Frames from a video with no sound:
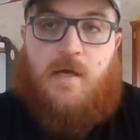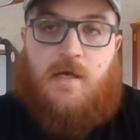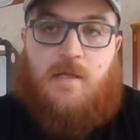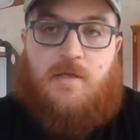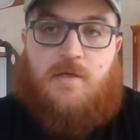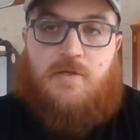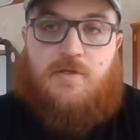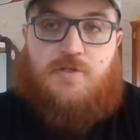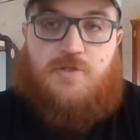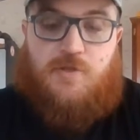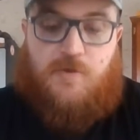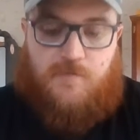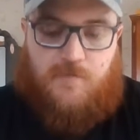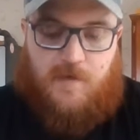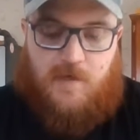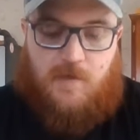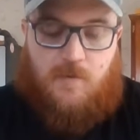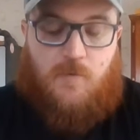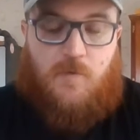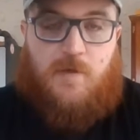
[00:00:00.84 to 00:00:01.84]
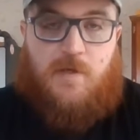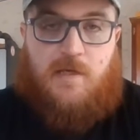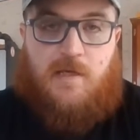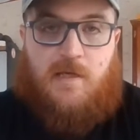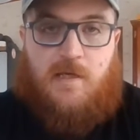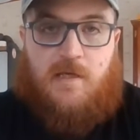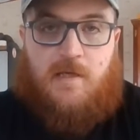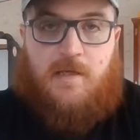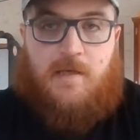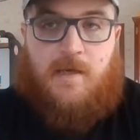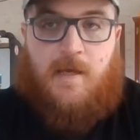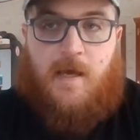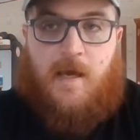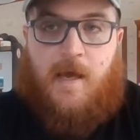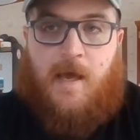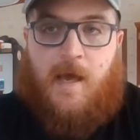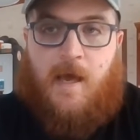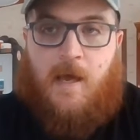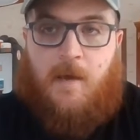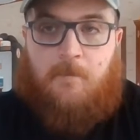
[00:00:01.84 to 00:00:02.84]
There's Joe Van Hoy again.
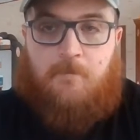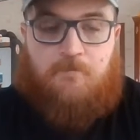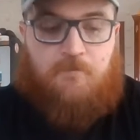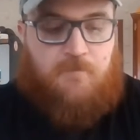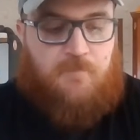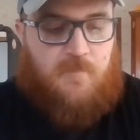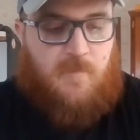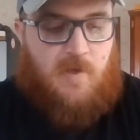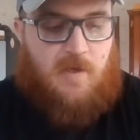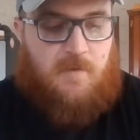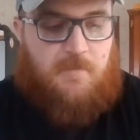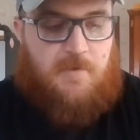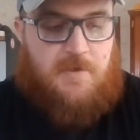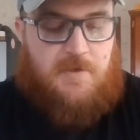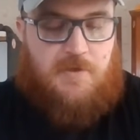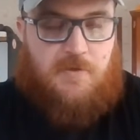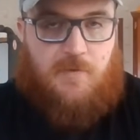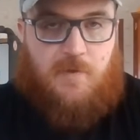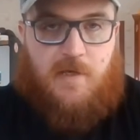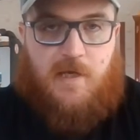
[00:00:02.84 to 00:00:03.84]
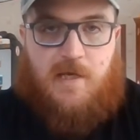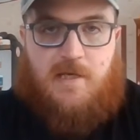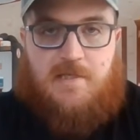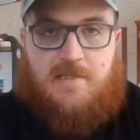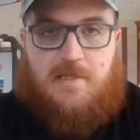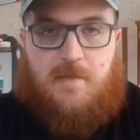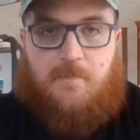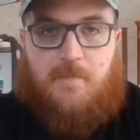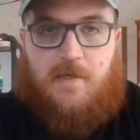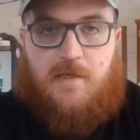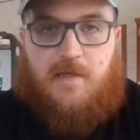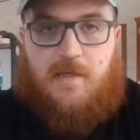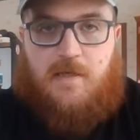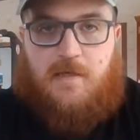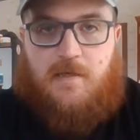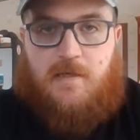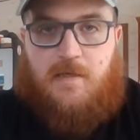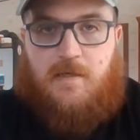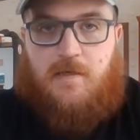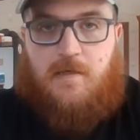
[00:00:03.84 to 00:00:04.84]
Going to be showing aseptic
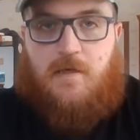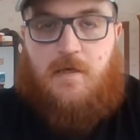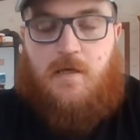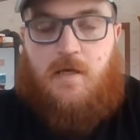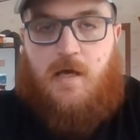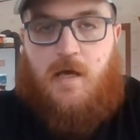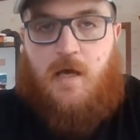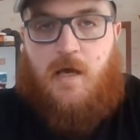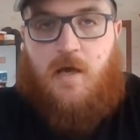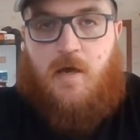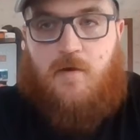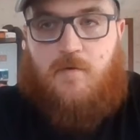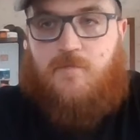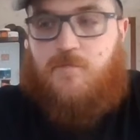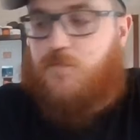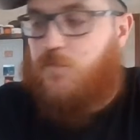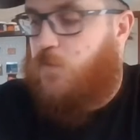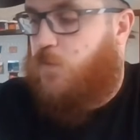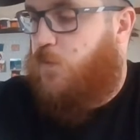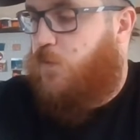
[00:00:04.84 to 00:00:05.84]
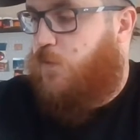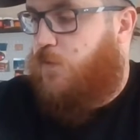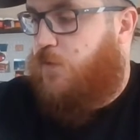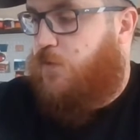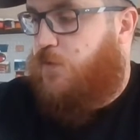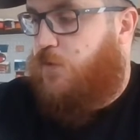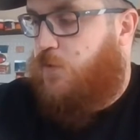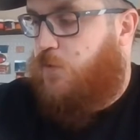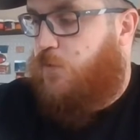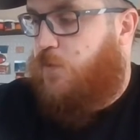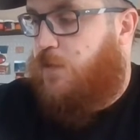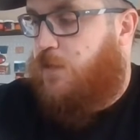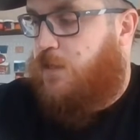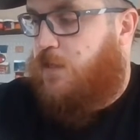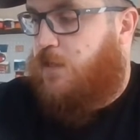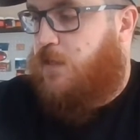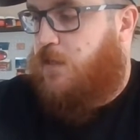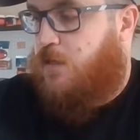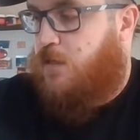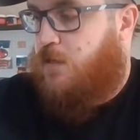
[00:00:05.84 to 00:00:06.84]
technique for
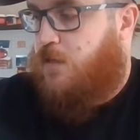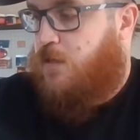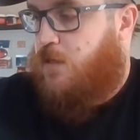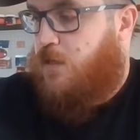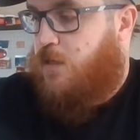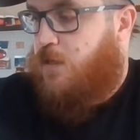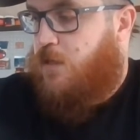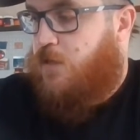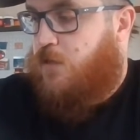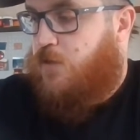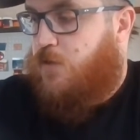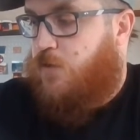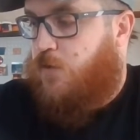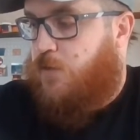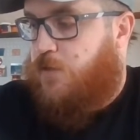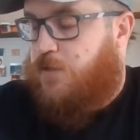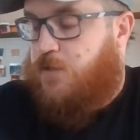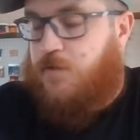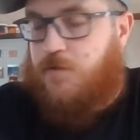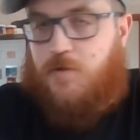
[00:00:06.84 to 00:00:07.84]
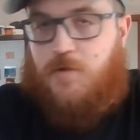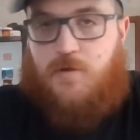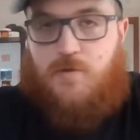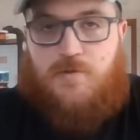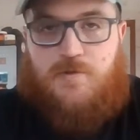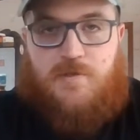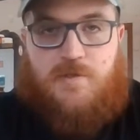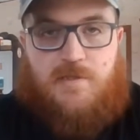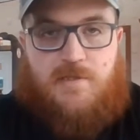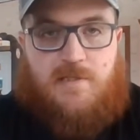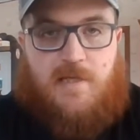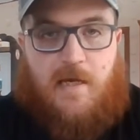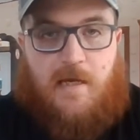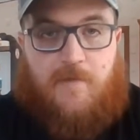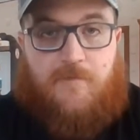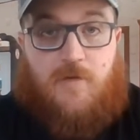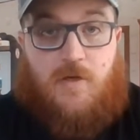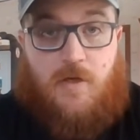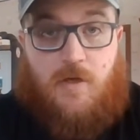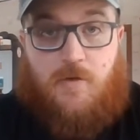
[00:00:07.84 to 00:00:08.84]
going another culture
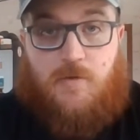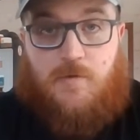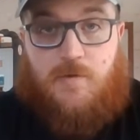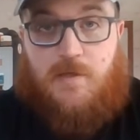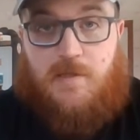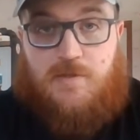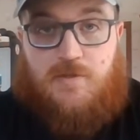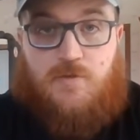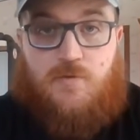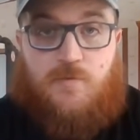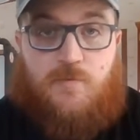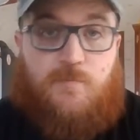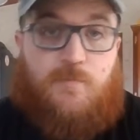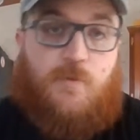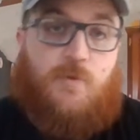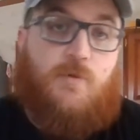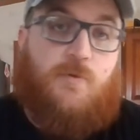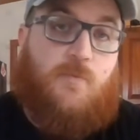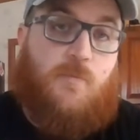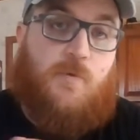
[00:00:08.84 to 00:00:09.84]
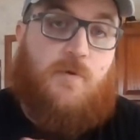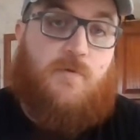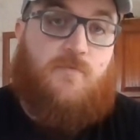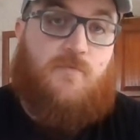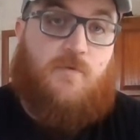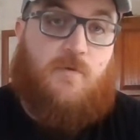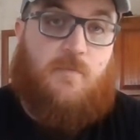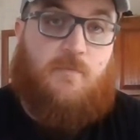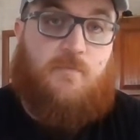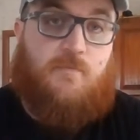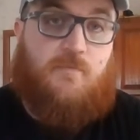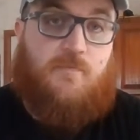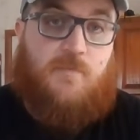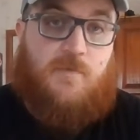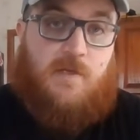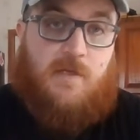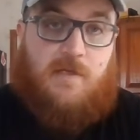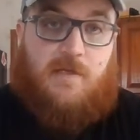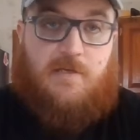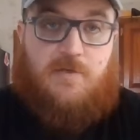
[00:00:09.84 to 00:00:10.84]
inside of another test tube, pulling one from
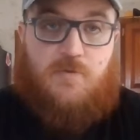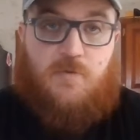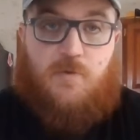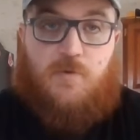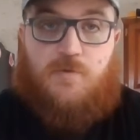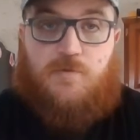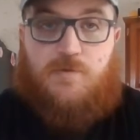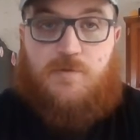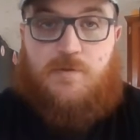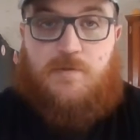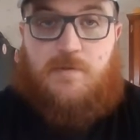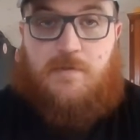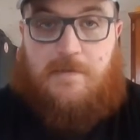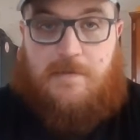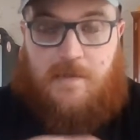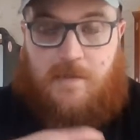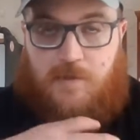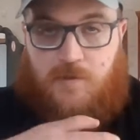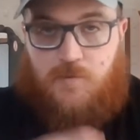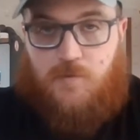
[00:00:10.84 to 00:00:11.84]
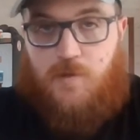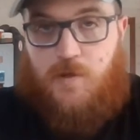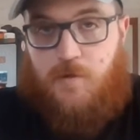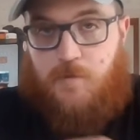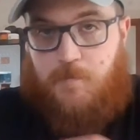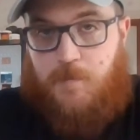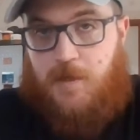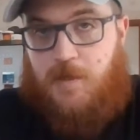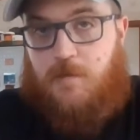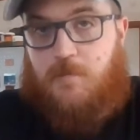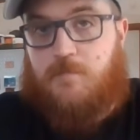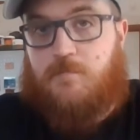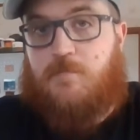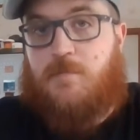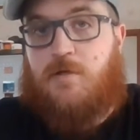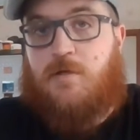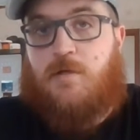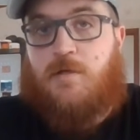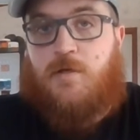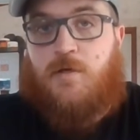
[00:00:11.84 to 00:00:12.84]
the initial culture into another medium
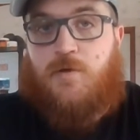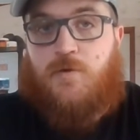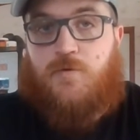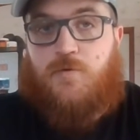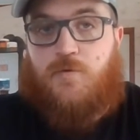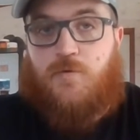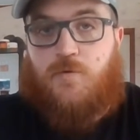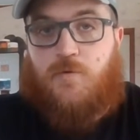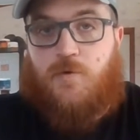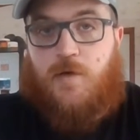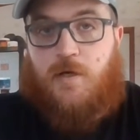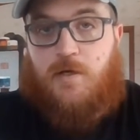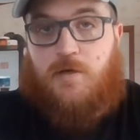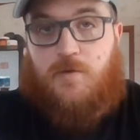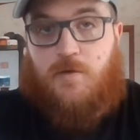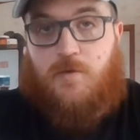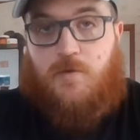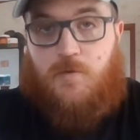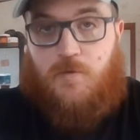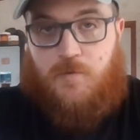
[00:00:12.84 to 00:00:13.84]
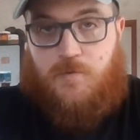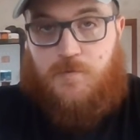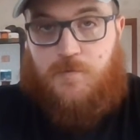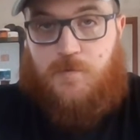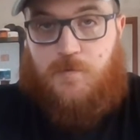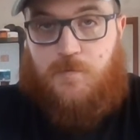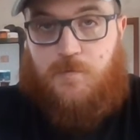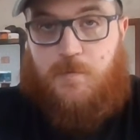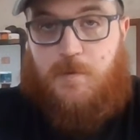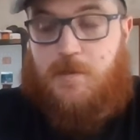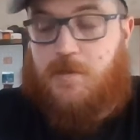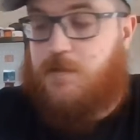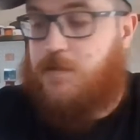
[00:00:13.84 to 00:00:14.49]
to create another culture tube.